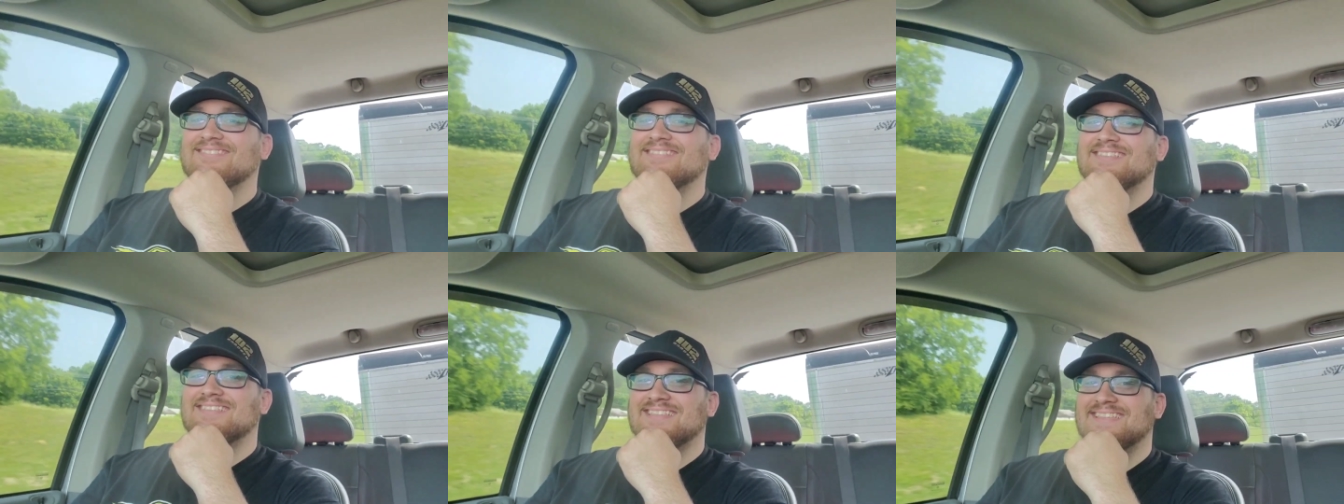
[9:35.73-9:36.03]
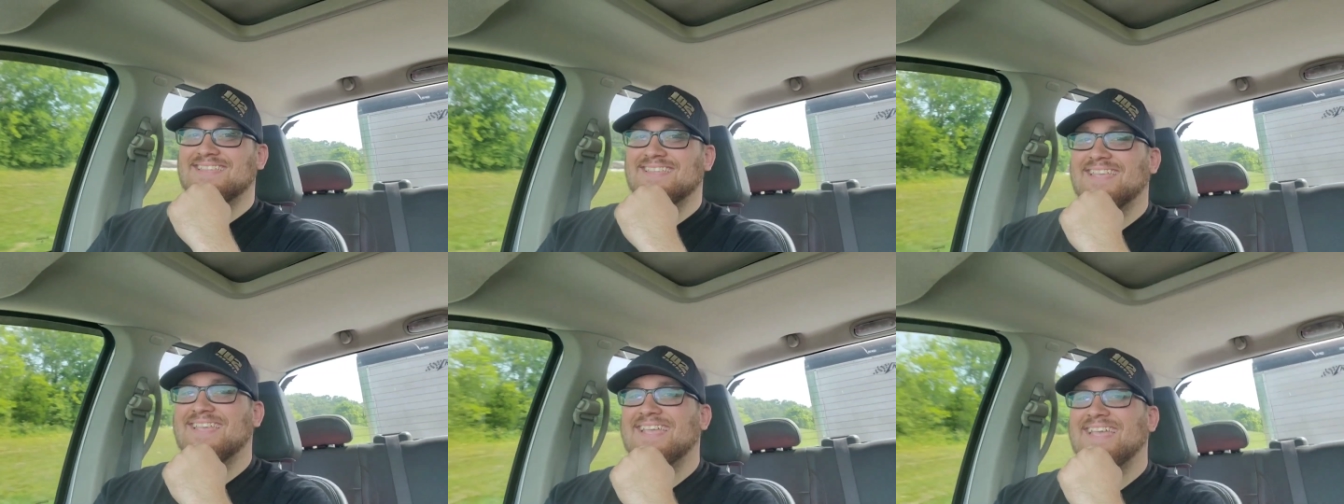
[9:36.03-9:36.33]
we
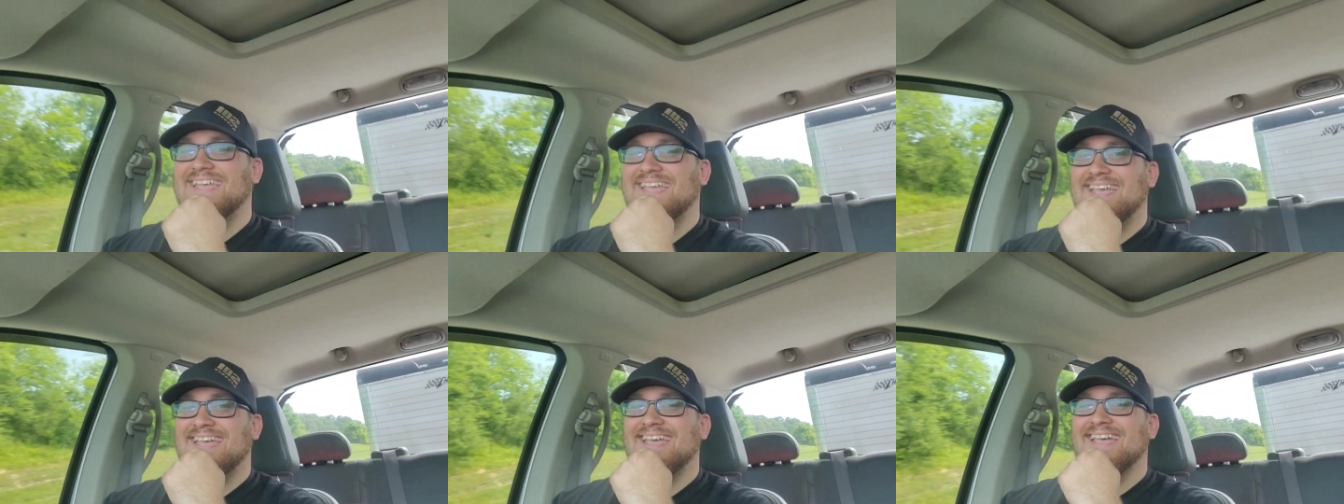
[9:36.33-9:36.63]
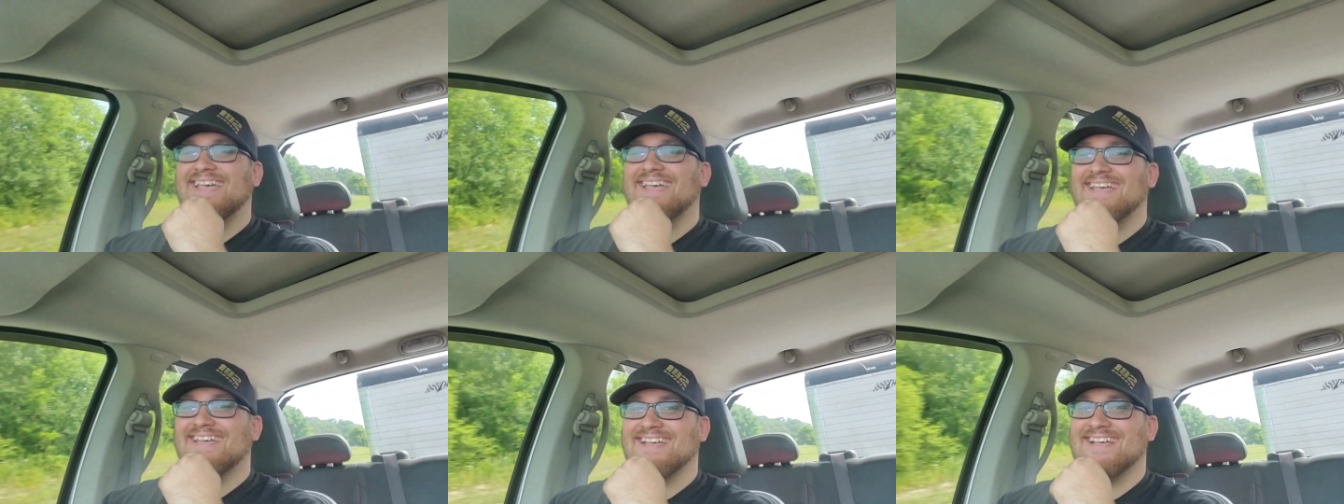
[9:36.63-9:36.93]
done?
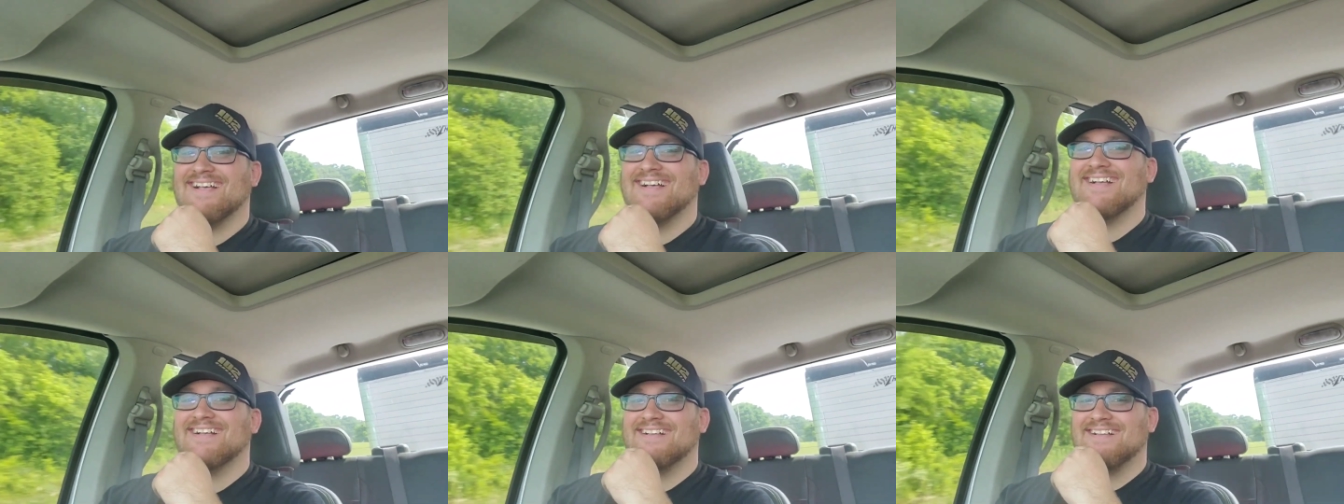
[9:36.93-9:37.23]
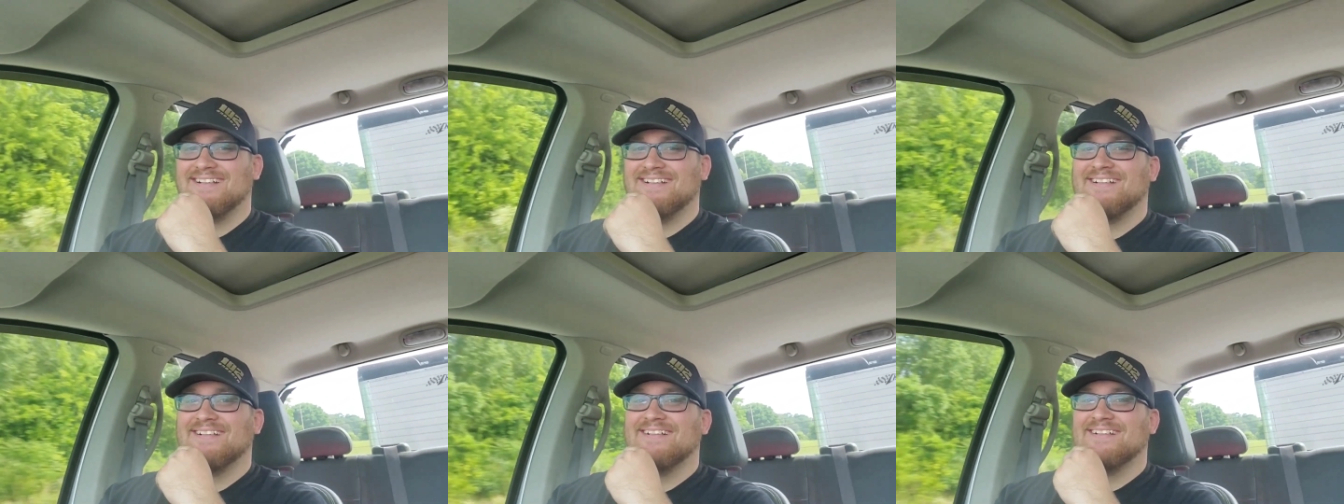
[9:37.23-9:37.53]
Yeah.
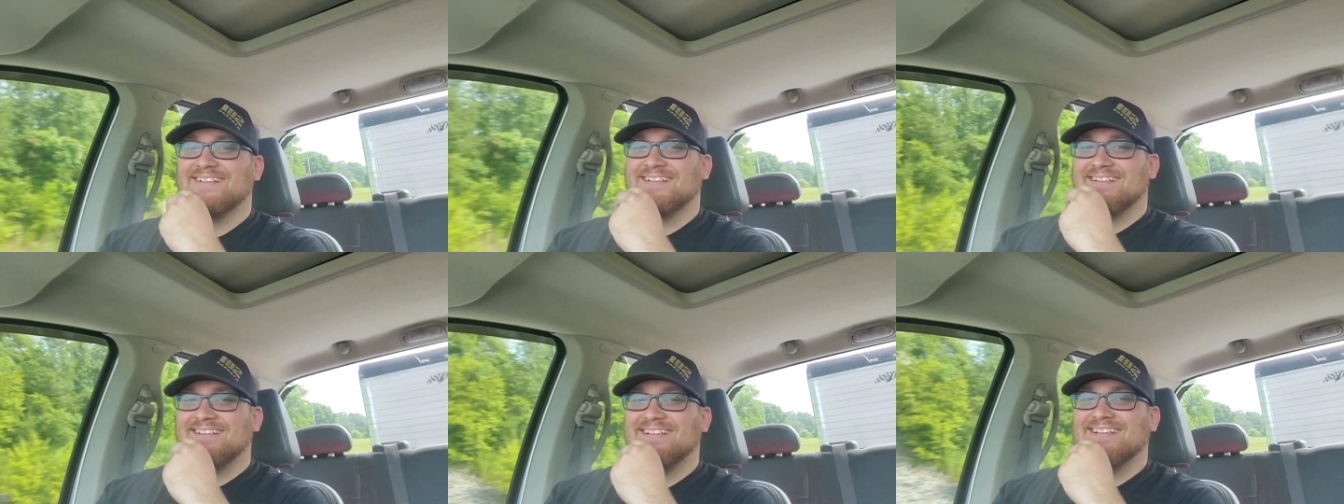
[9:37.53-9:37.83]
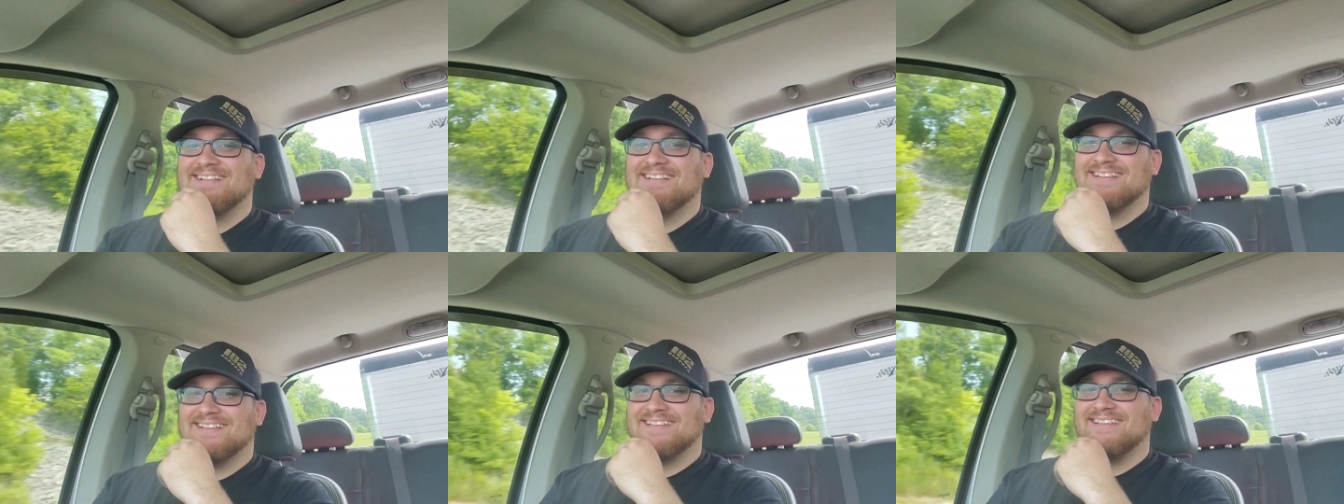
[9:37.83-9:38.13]

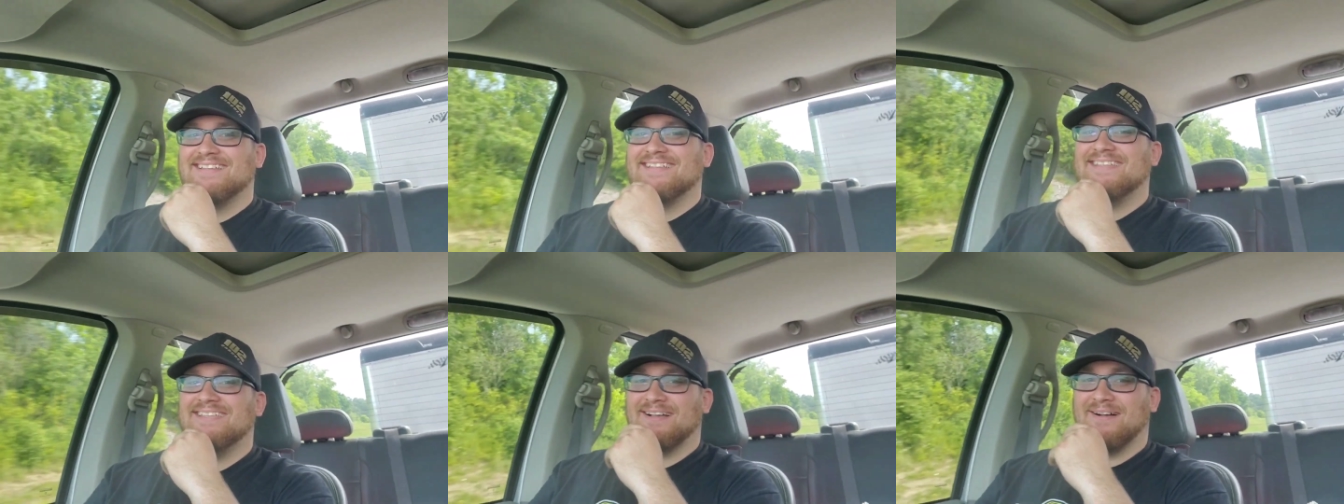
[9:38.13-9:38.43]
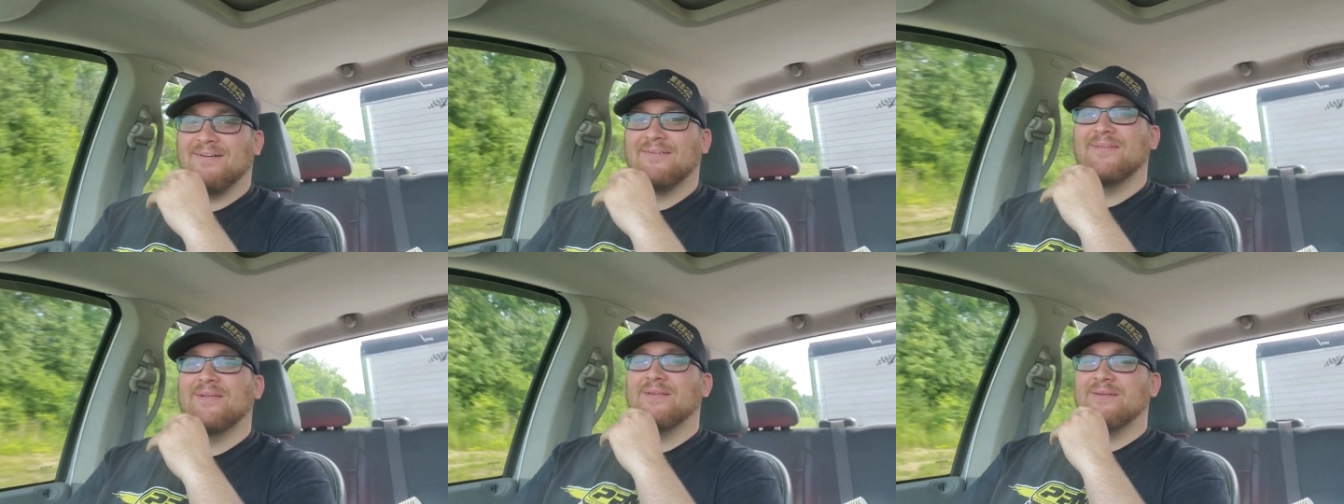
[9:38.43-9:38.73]

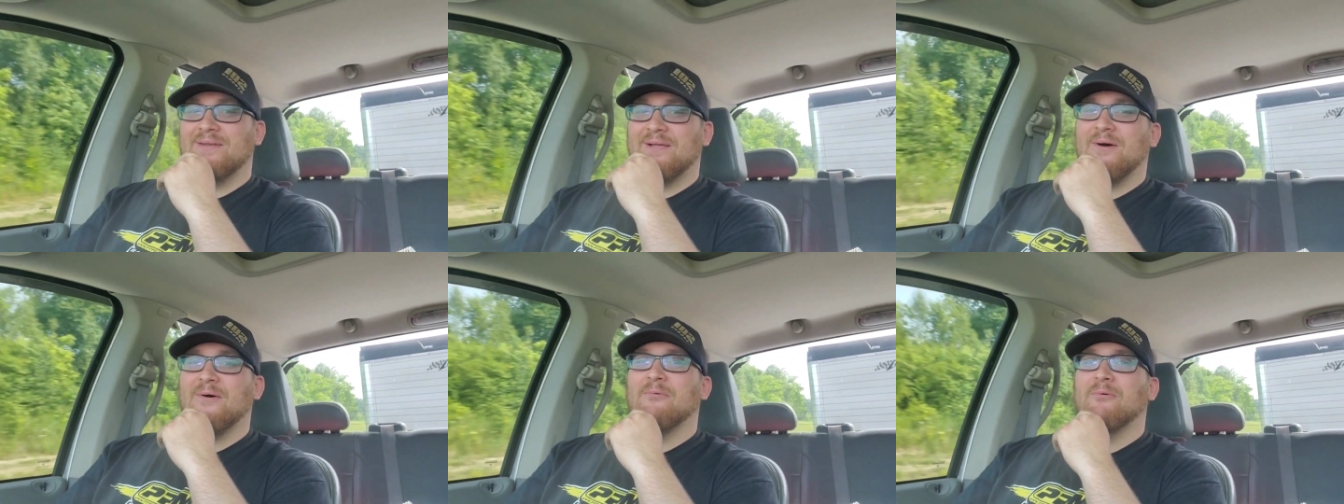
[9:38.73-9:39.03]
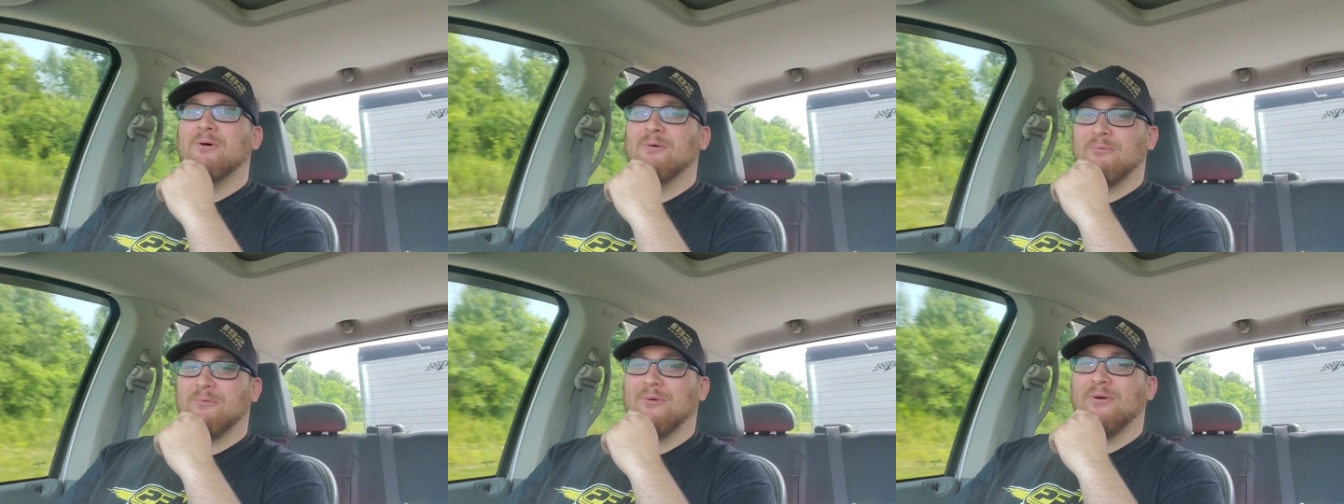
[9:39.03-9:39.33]
Y'all don't know
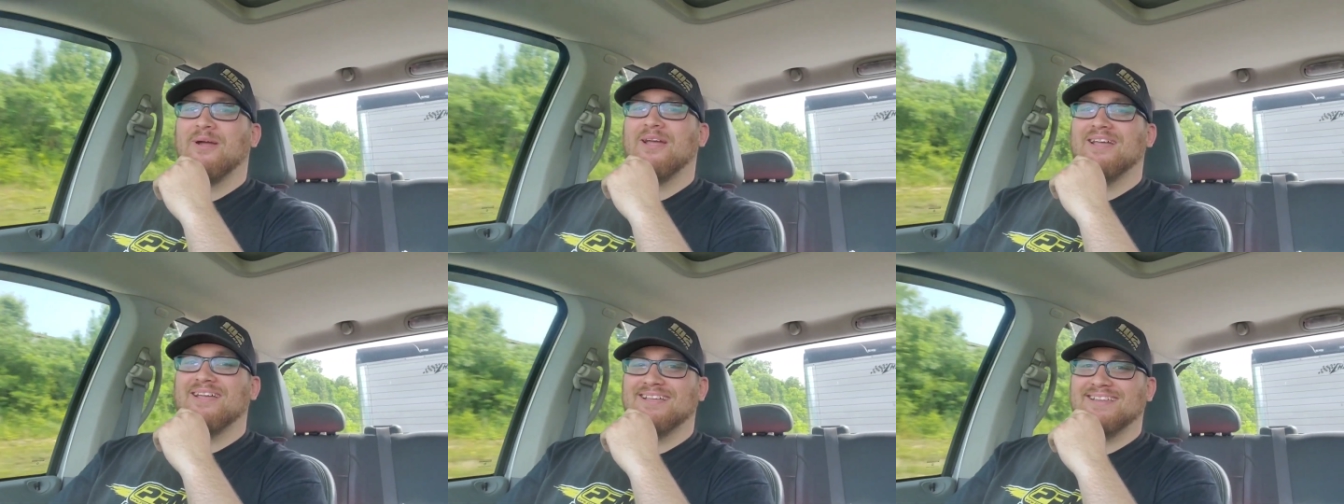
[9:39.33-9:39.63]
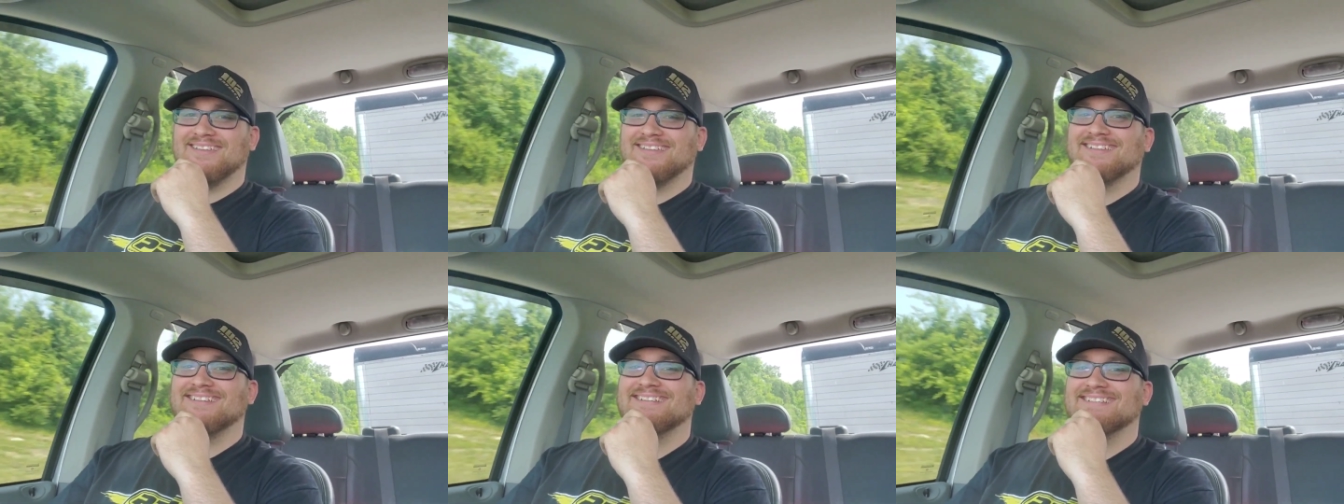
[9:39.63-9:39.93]
where we're
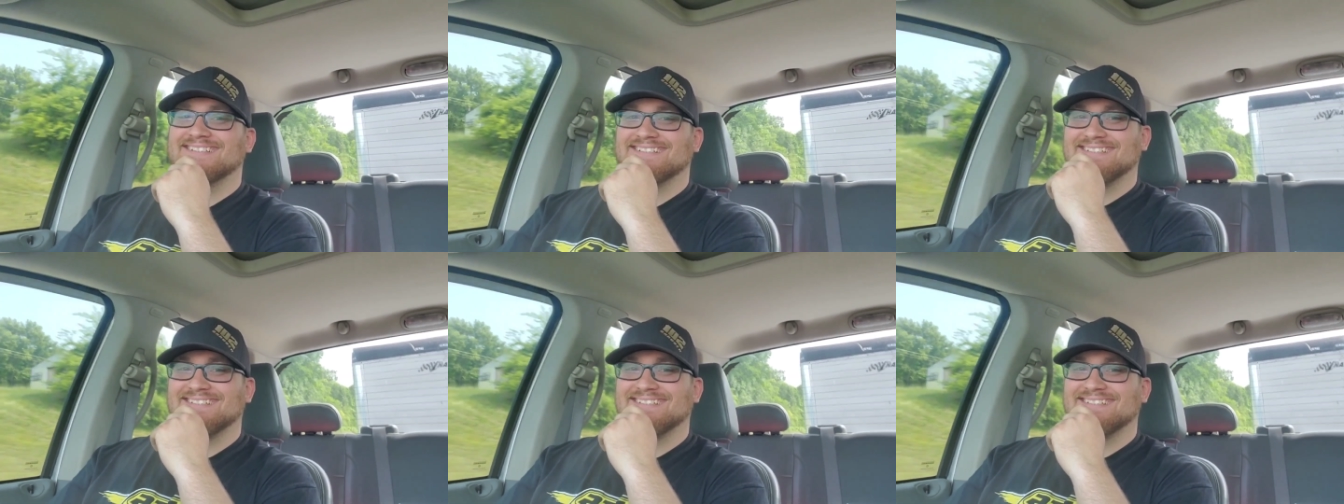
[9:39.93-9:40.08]
headed.